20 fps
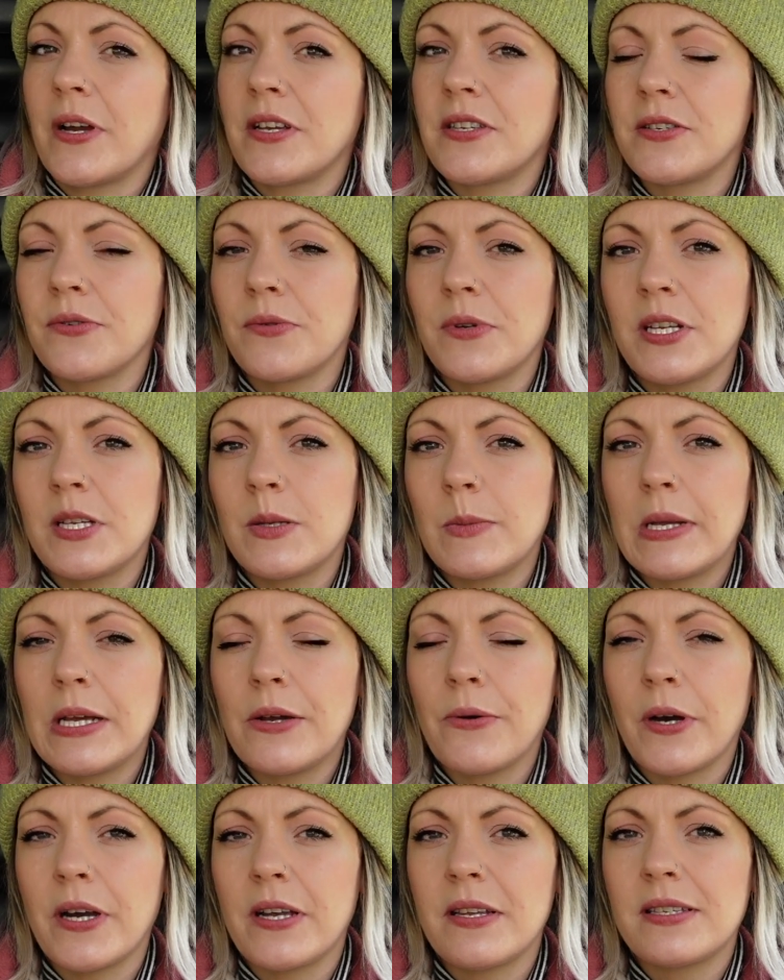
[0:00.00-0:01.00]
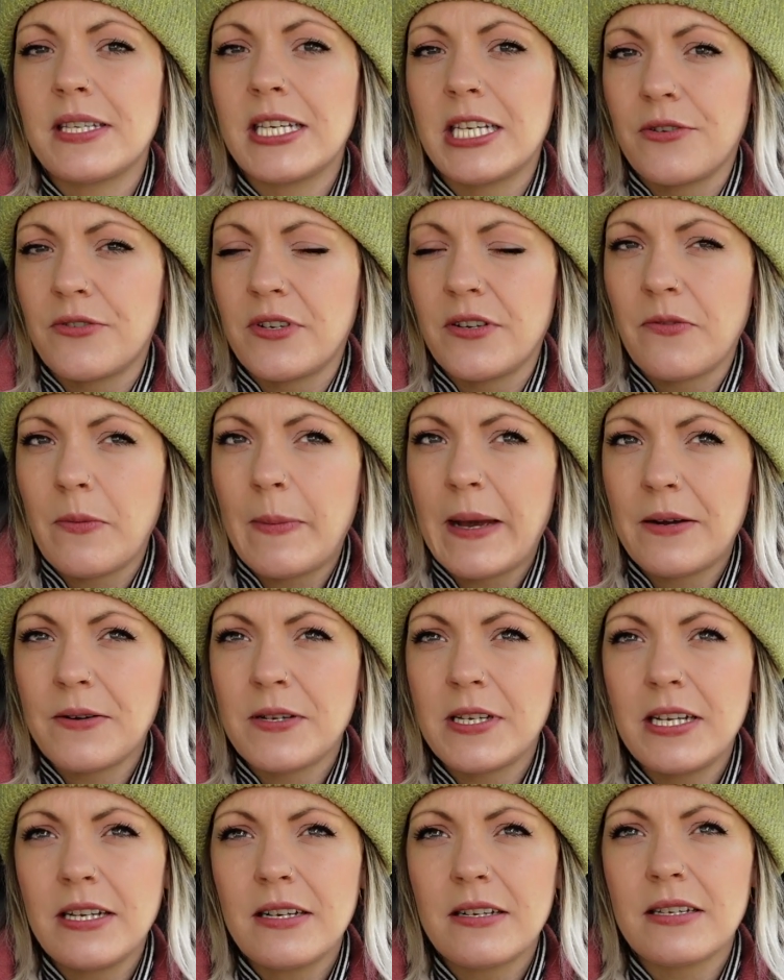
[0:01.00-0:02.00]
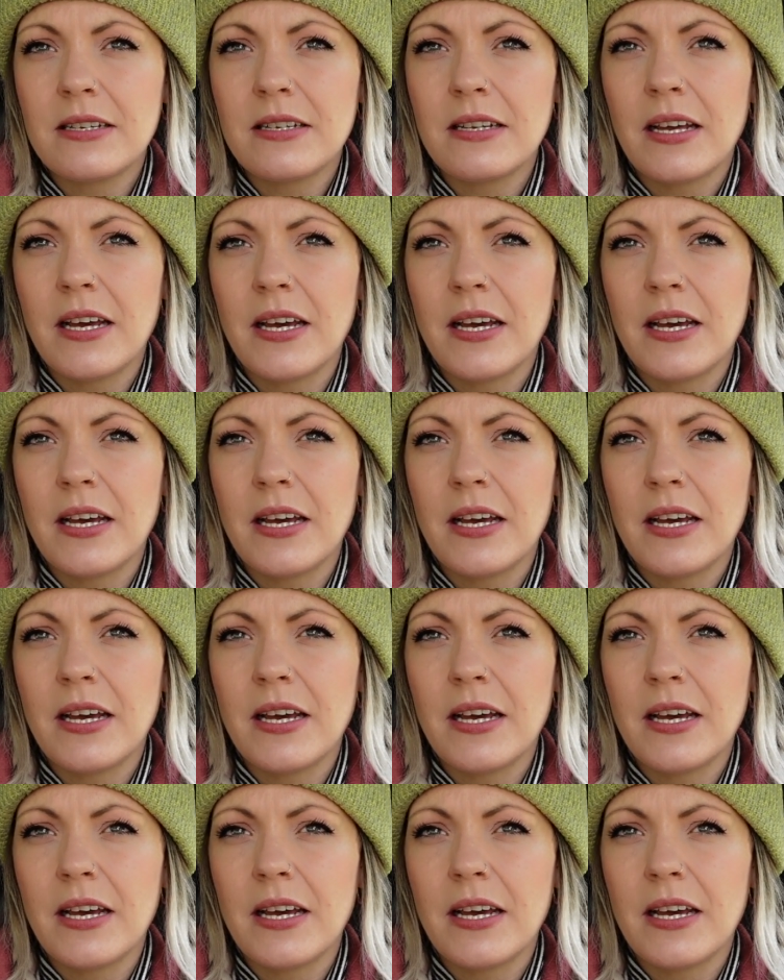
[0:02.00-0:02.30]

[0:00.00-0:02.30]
I still need to be quite secretive about it.